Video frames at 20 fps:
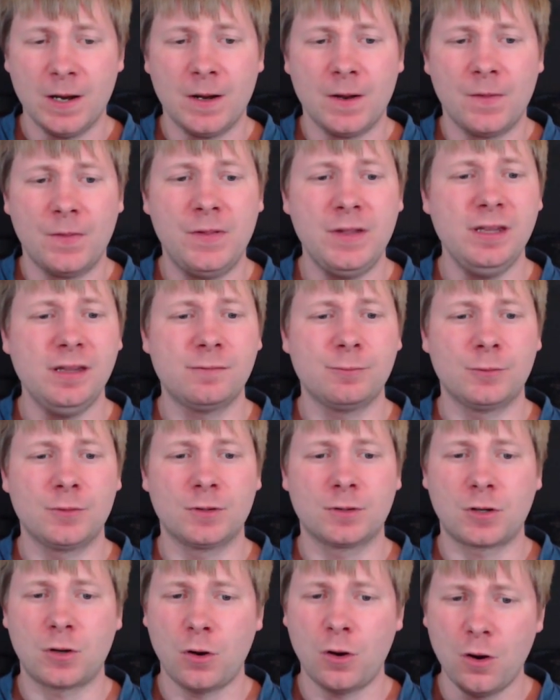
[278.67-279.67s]
These
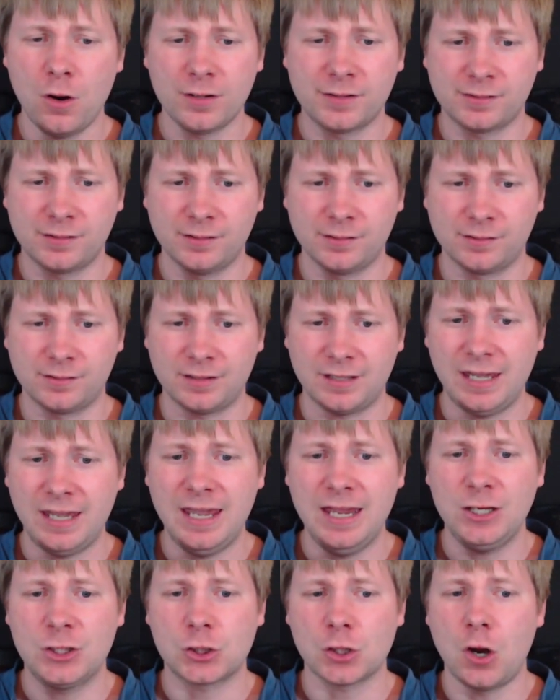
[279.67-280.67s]
were curses,
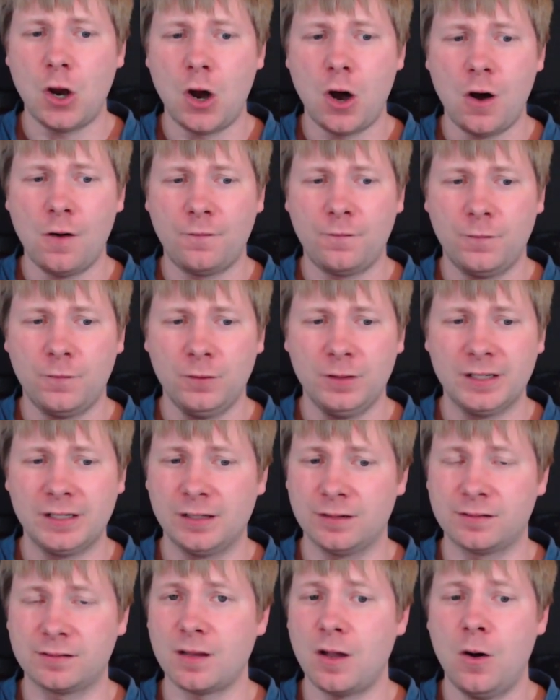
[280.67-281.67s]
each awful in
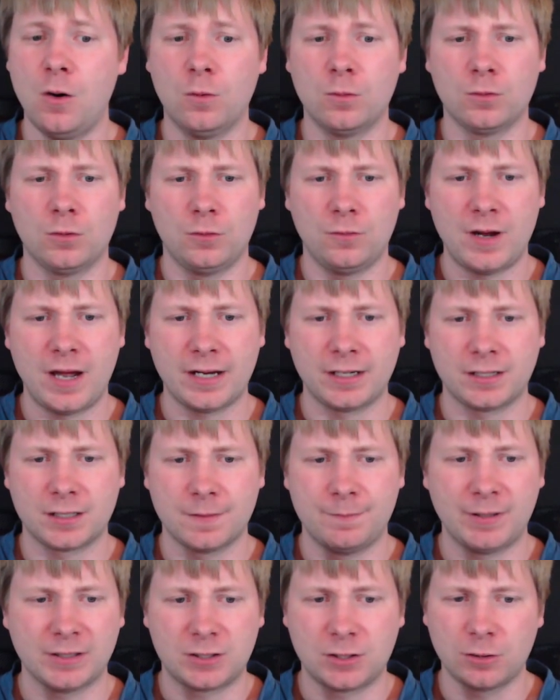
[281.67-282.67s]
its own right,
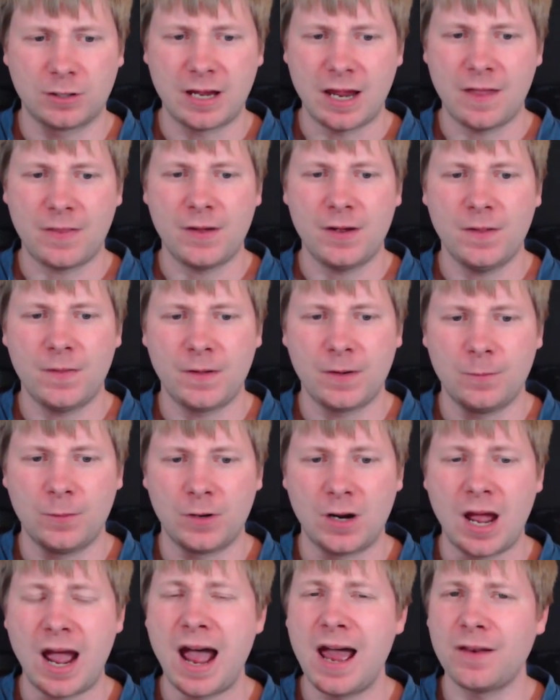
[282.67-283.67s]
but together they
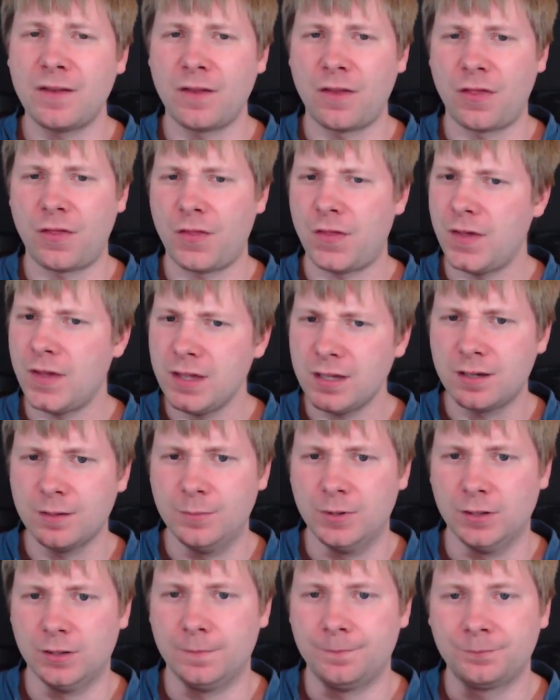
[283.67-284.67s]
were
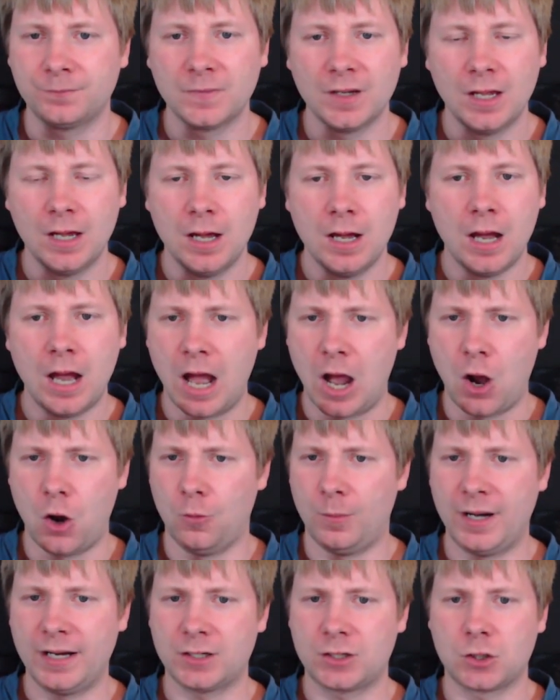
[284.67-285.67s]
unthinkable. How
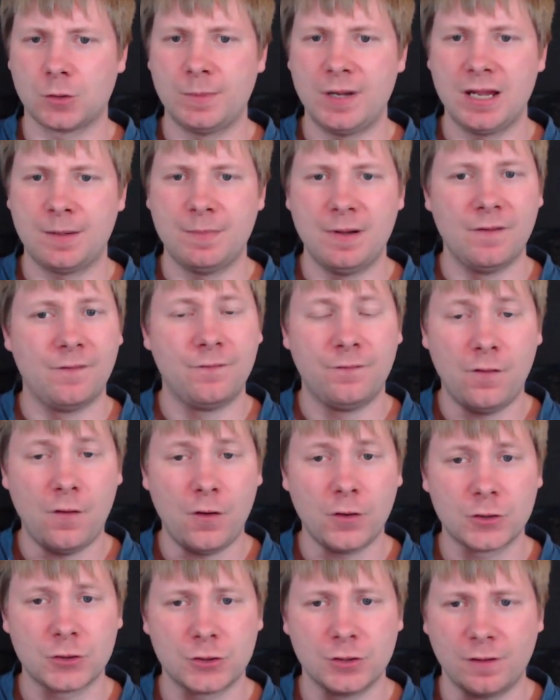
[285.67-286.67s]
am I to make my
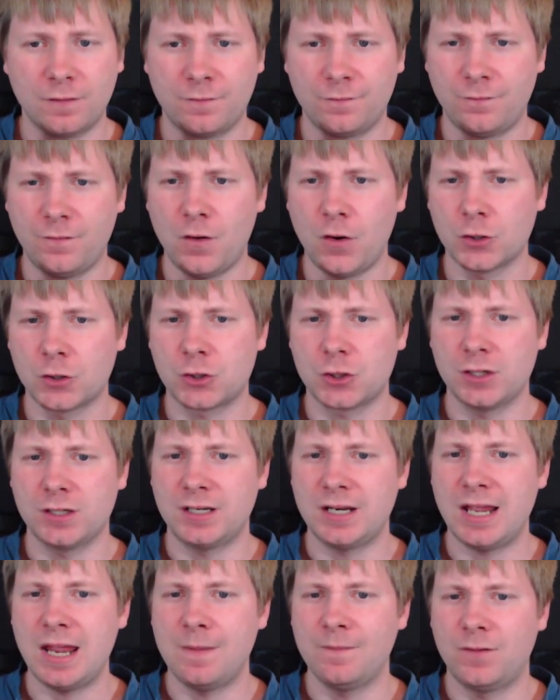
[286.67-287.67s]
fortune and fortune
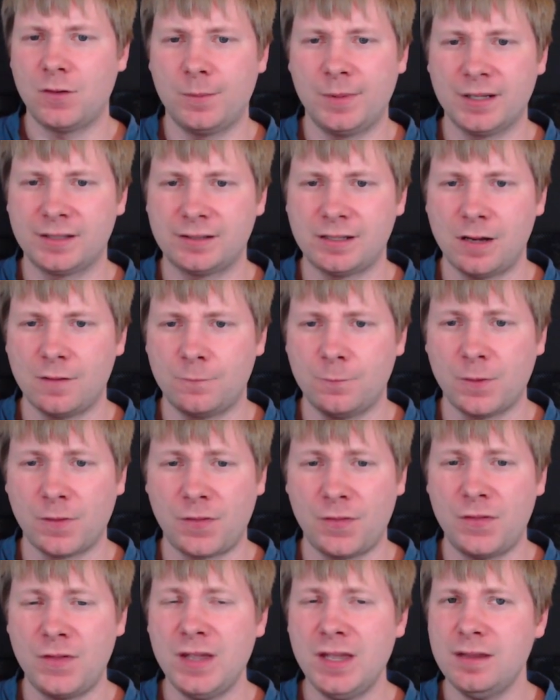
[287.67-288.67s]
name for myself
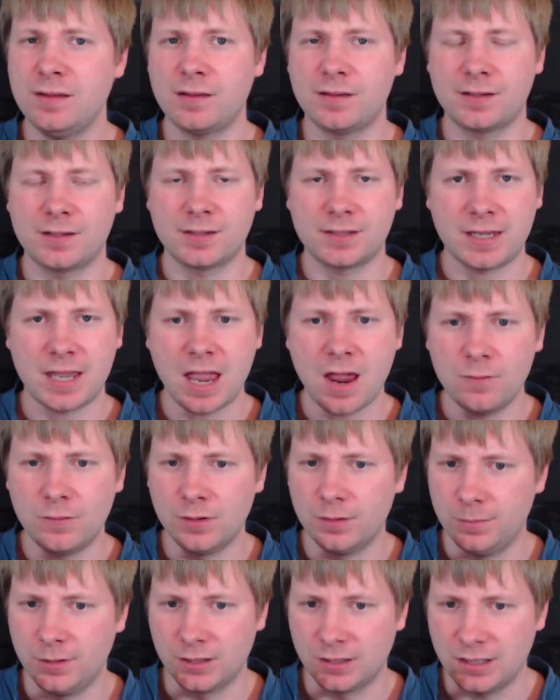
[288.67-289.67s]
with these
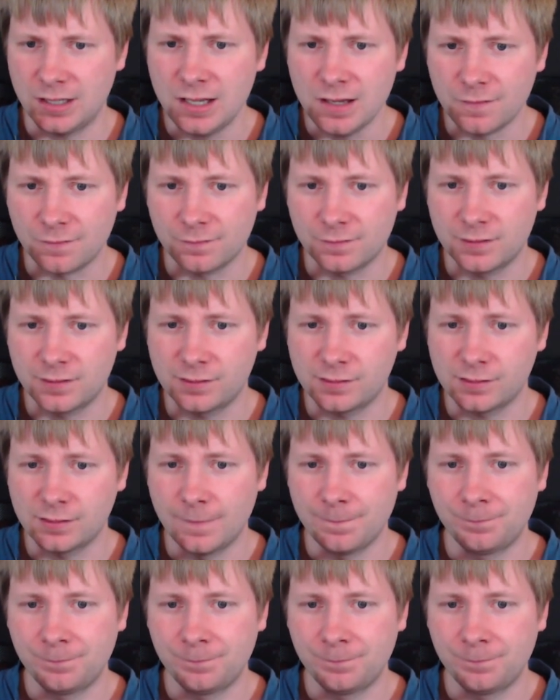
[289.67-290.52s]
terrible gifts?